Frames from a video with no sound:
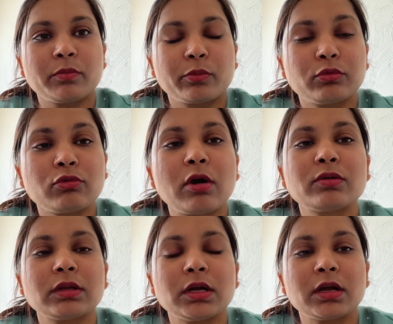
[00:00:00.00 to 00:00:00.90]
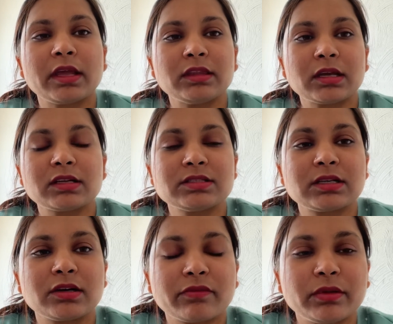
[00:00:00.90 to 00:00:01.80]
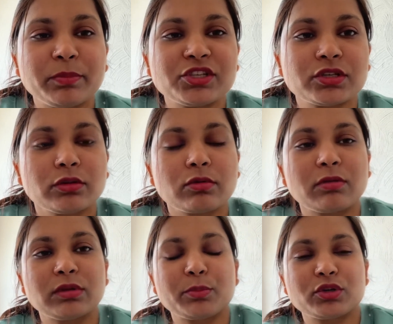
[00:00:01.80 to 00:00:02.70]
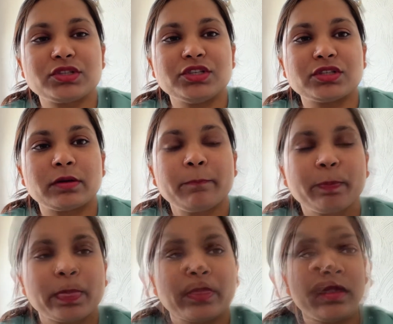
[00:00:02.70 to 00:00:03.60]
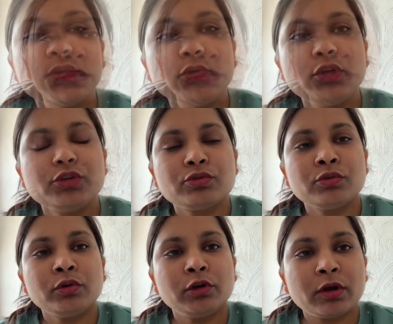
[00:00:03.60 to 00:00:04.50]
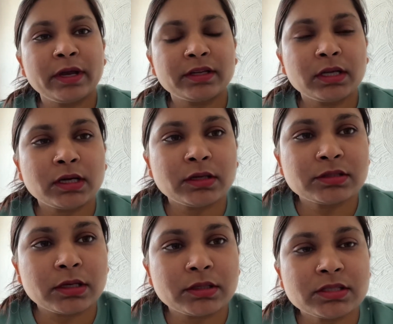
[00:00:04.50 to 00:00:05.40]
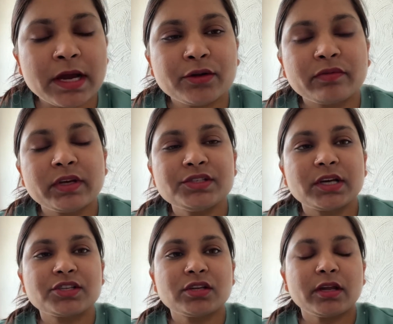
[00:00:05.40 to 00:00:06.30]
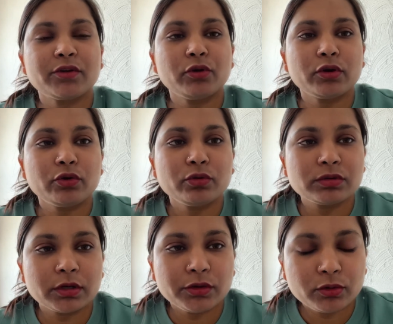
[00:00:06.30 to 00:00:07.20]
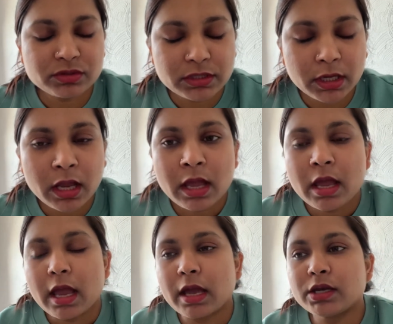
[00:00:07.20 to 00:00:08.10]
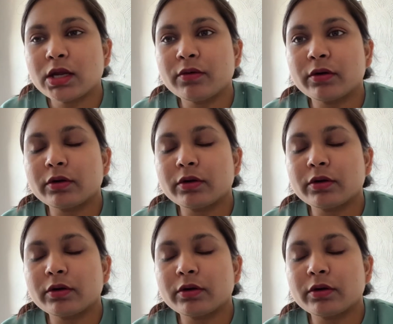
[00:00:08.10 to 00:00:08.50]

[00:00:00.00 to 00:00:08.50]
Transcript: throughout gain the consent of the patient throughout the procedure. Then you need to locate the site of the injection that you're using, and